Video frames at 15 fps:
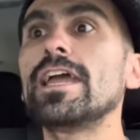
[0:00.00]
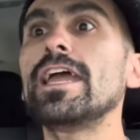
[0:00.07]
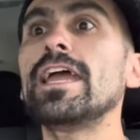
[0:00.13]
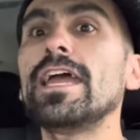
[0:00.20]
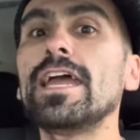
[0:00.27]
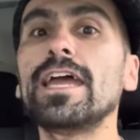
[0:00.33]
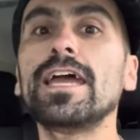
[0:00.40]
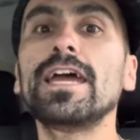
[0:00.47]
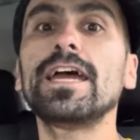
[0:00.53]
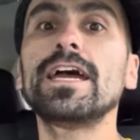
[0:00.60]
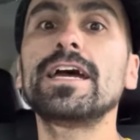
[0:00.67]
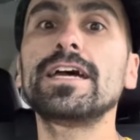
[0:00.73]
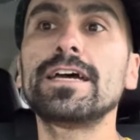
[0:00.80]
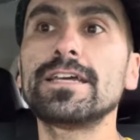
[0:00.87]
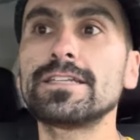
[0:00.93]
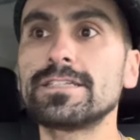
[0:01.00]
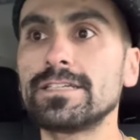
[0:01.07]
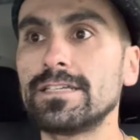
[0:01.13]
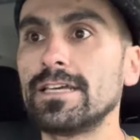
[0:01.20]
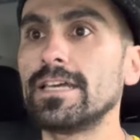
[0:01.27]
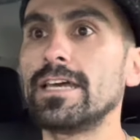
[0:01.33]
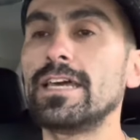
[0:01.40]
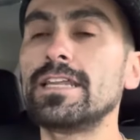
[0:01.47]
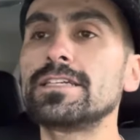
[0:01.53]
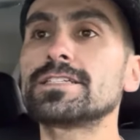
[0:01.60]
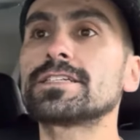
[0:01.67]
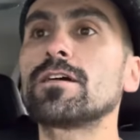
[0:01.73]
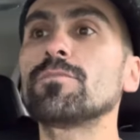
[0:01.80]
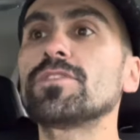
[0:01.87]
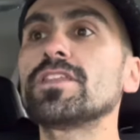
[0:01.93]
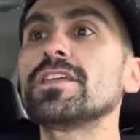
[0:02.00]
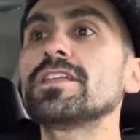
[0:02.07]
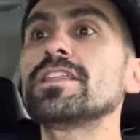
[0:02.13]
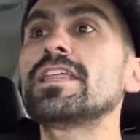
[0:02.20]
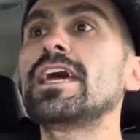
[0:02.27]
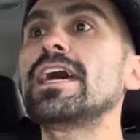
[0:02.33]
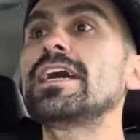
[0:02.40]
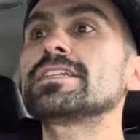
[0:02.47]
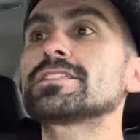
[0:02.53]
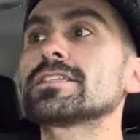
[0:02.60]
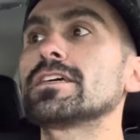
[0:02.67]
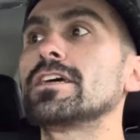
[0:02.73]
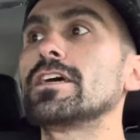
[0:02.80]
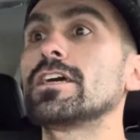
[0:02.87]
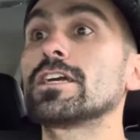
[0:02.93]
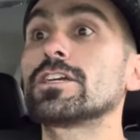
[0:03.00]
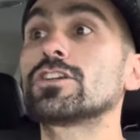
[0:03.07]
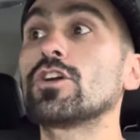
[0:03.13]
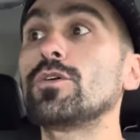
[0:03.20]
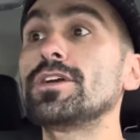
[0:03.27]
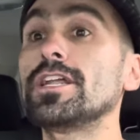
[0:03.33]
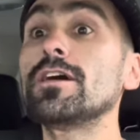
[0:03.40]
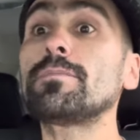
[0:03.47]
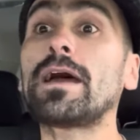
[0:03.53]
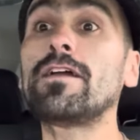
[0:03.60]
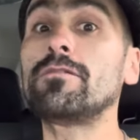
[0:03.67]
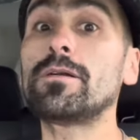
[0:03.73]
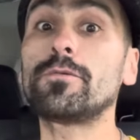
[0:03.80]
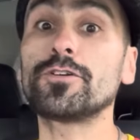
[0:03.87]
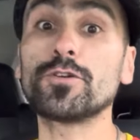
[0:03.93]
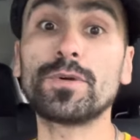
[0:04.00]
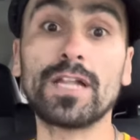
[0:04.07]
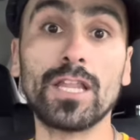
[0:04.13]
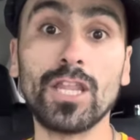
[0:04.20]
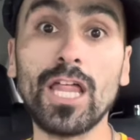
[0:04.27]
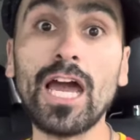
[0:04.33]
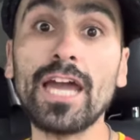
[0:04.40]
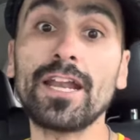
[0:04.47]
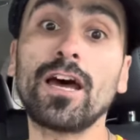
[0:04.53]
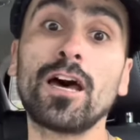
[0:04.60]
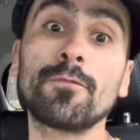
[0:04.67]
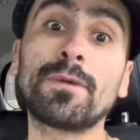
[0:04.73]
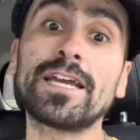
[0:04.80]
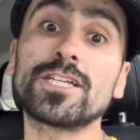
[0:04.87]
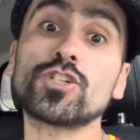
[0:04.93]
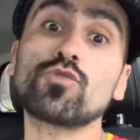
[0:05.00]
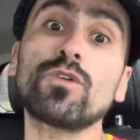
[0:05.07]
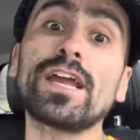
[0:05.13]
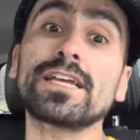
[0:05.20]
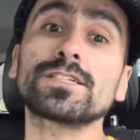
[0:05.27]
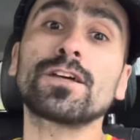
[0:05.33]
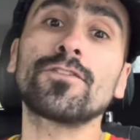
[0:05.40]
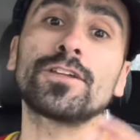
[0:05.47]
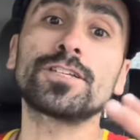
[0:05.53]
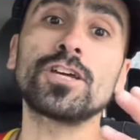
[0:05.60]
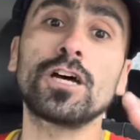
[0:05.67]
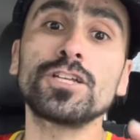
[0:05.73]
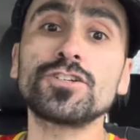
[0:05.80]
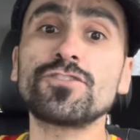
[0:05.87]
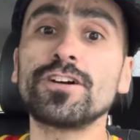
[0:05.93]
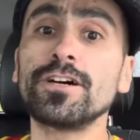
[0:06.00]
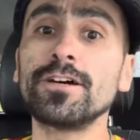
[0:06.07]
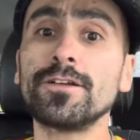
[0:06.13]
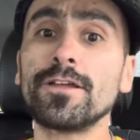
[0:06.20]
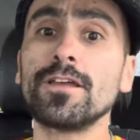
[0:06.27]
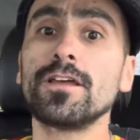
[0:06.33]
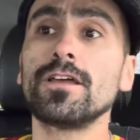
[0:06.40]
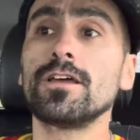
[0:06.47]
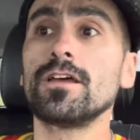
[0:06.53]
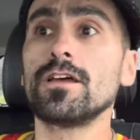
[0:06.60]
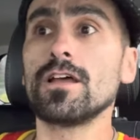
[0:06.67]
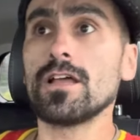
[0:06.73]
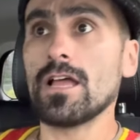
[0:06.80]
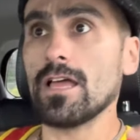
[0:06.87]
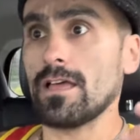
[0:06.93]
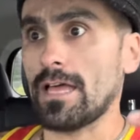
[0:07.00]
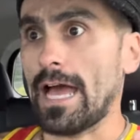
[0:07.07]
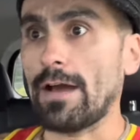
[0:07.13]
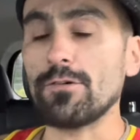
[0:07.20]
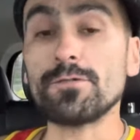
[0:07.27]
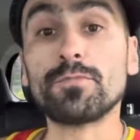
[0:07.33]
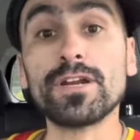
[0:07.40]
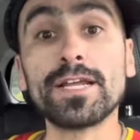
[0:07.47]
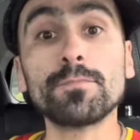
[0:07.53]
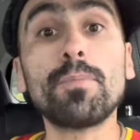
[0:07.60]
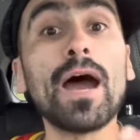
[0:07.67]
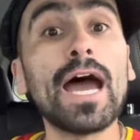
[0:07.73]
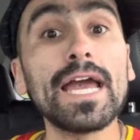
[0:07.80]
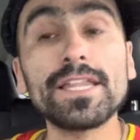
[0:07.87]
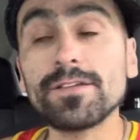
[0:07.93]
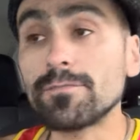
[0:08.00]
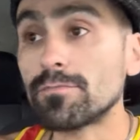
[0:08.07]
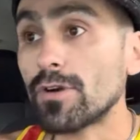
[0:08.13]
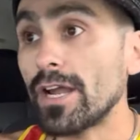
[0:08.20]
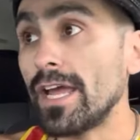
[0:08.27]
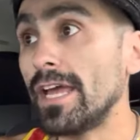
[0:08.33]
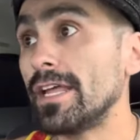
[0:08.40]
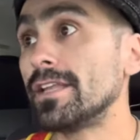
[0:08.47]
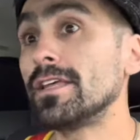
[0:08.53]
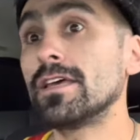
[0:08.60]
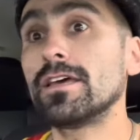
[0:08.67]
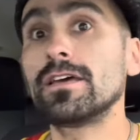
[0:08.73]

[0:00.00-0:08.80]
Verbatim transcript: and it is something that growing up, I remember doing a lot on my treks on the tundra. I would bring pilot bread,